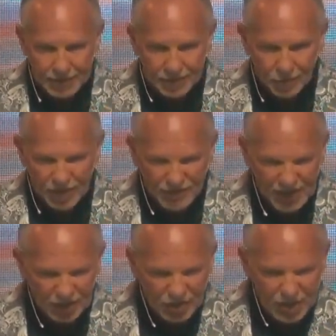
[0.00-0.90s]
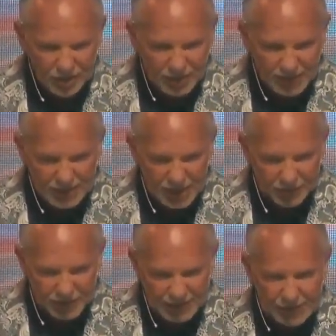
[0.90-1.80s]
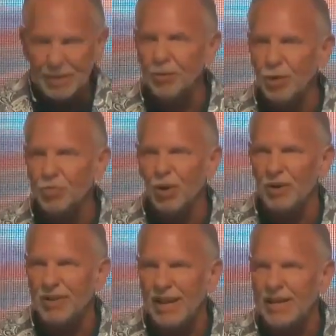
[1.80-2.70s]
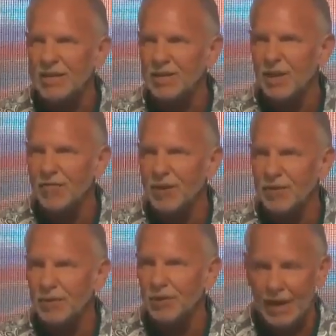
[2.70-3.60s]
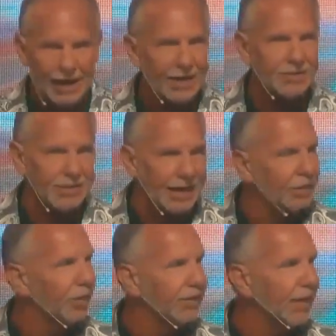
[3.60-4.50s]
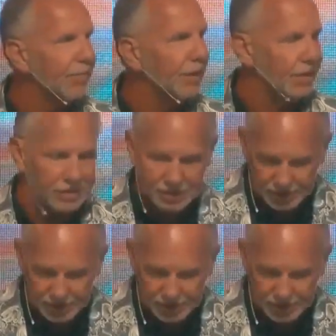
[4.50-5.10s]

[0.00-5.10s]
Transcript: We fellowship with his sufferings. That mean we partake in sufferings too? Yeah, that's exactly what that means.